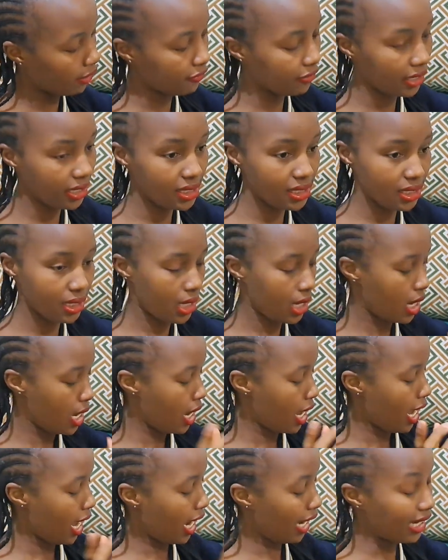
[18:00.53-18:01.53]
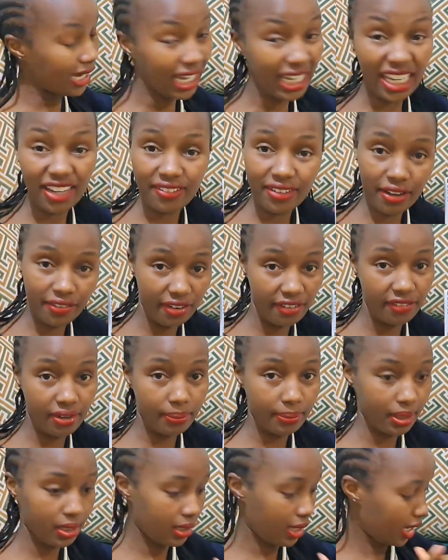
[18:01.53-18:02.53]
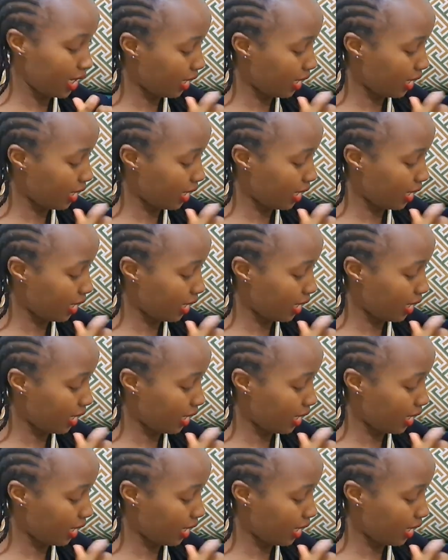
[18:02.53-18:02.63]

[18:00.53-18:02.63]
face, and I gave her 5 ml.